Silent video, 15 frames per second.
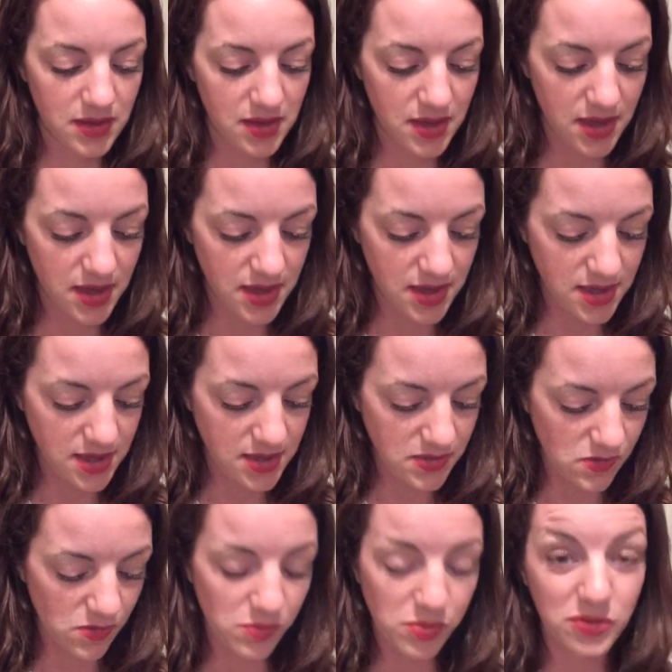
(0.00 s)
Okay,
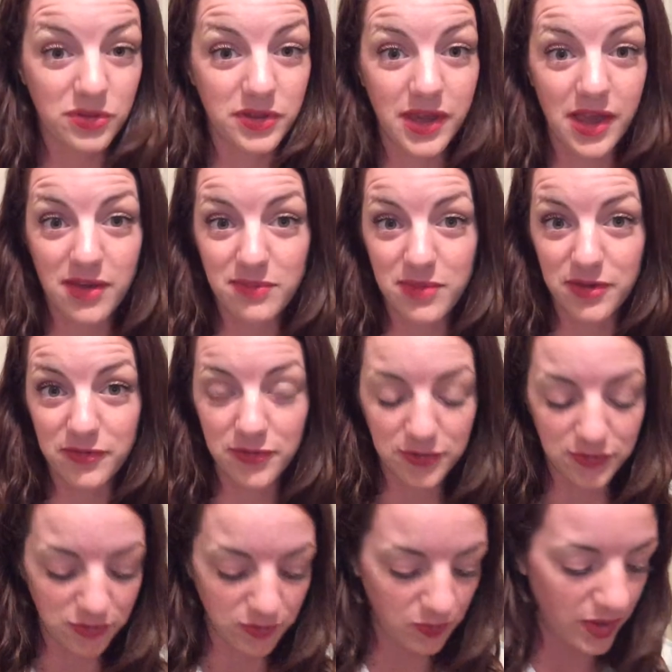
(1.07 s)
so I'm pulling out my
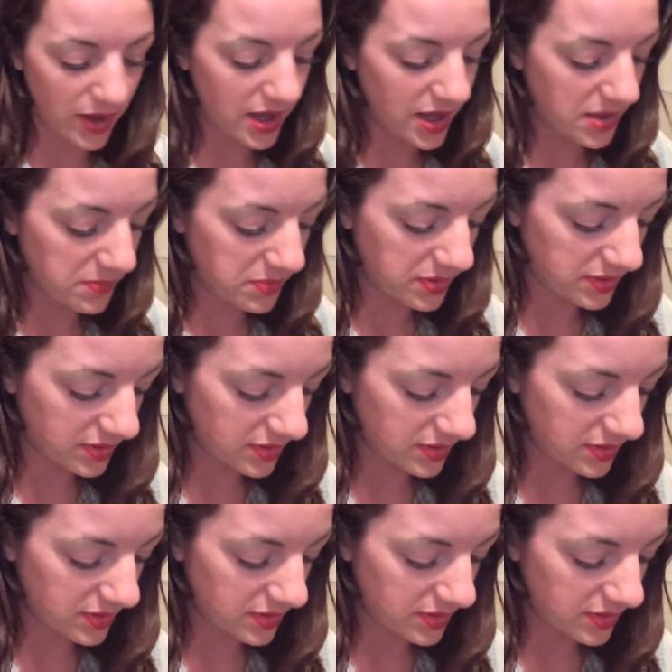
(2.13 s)
first wipe.